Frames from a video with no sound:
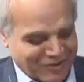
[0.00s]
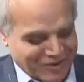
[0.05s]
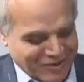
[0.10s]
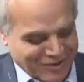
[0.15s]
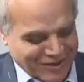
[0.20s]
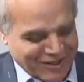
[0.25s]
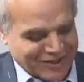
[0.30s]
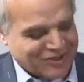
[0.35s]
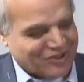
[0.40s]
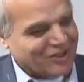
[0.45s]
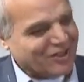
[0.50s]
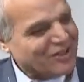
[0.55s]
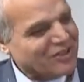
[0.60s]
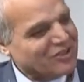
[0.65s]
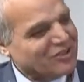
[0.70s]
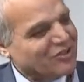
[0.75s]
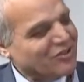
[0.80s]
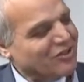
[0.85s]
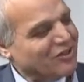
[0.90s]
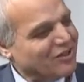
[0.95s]
in a study,
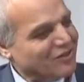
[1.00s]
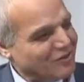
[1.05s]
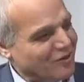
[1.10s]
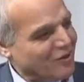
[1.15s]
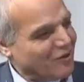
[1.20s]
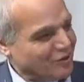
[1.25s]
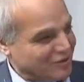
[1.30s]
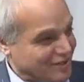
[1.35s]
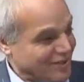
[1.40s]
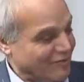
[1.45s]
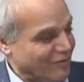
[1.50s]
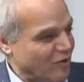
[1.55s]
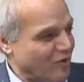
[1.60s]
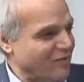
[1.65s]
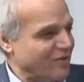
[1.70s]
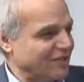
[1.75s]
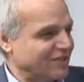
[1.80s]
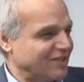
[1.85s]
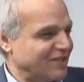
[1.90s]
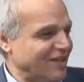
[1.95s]
so some
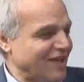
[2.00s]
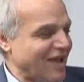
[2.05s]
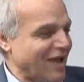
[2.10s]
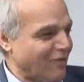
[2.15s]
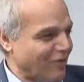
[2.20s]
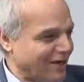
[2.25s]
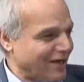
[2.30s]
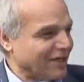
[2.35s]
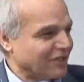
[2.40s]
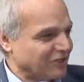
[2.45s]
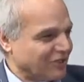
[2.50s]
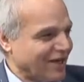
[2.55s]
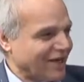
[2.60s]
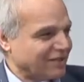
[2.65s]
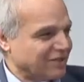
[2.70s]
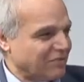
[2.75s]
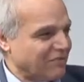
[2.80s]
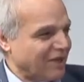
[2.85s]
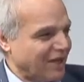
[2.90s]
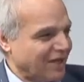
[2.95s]
women say, "I want to
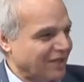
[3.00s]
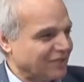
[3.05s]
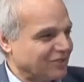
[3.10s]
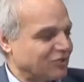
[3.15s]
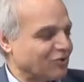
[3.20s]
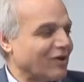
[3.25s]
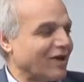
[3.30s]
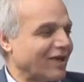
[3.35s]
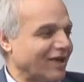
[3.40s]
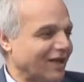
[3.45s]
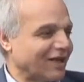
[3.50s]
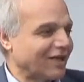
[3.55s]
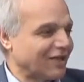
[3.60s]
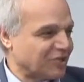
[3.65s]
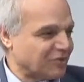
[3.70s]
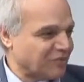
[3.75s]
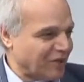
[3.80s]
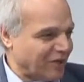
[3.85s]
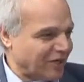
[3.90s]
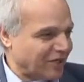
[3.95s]
attract men, so mm -hmm. I can mm-hmm.
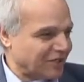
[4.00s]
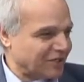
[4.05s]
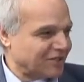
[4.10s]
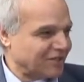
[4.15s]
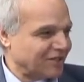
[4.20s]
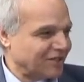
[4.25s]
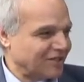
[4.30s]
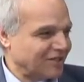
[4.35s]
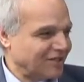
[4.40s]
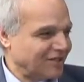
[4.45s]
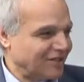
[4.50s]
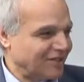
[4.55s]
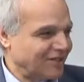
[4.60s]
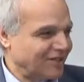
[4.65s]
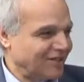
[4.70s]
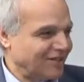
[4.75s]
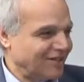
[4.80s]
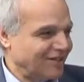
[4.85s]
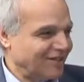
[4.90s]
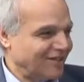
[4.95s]
get married."
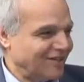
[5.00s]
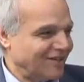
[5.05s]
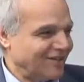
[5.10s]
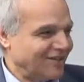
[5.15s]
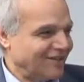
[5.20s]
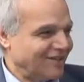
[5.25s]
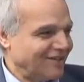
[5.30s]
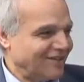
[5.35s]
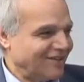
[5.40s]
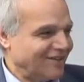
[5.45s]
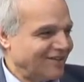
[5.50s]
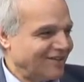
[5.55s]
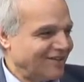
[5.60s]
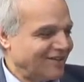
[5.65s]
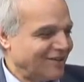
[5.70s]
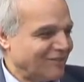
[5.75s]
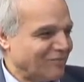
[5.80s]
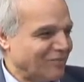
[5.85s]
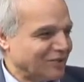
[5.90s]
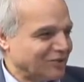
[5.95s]
Yep.
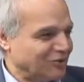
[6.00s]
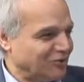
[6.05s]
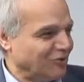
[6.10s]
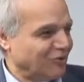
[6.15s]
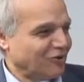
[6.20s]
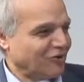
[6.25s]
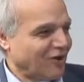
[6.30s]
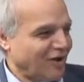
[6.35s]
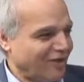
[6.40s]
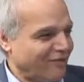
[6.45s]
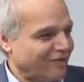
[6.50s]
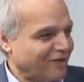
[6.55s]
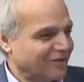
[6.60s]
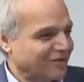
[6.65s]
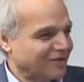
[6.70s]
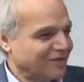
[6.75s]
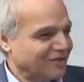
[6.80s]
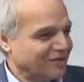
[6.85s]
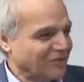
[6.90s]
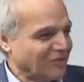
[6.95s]
But you are covered.
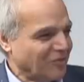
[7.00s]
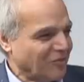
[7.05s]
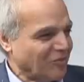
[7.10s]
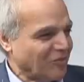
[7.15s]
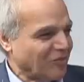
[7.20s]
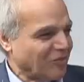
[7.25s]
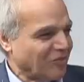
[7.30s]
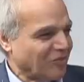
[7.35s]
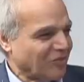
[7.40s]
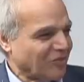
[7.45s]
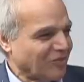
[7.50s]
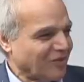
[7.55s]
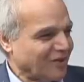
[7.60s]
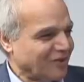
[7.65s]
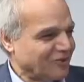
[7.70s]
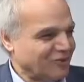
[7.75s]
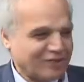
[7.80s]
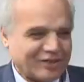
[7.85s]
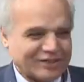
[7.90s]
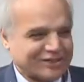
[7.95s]

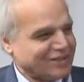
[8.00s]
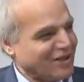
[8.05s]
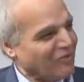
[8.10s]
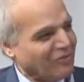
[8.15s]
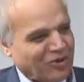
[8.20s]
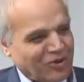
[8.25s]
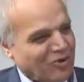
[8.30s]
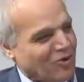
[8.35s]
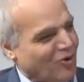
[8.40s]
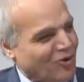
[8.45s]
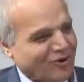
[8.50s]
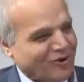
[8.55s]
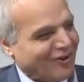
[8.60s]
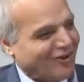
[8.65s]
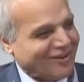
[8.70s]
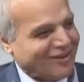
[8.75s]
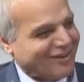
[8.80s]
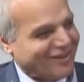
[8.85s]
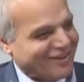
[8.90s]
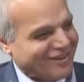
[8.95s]
So there's something going
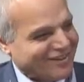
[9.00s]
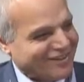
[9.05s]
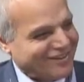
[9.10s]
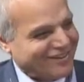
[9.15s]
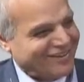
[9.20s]
on here.